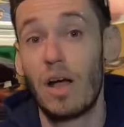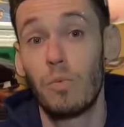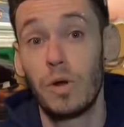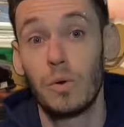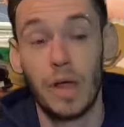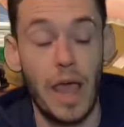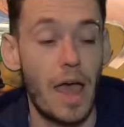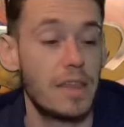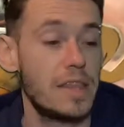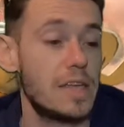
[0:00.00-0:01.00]
I will
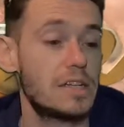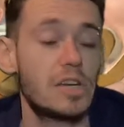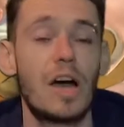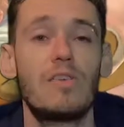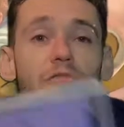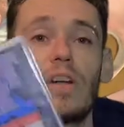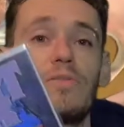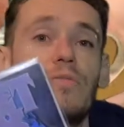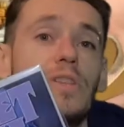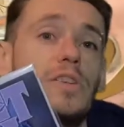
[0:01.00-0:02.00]
get the entire
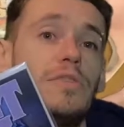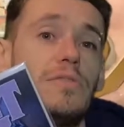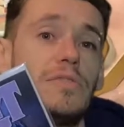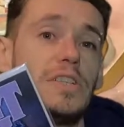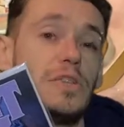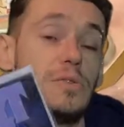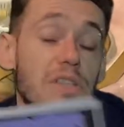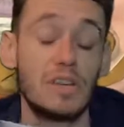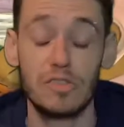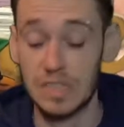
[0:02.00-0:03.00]
run for the New 52
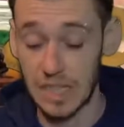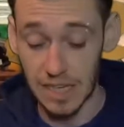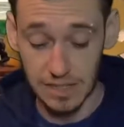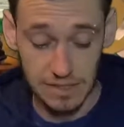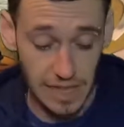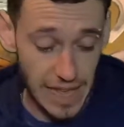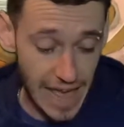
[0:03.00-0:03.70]
Secret 6,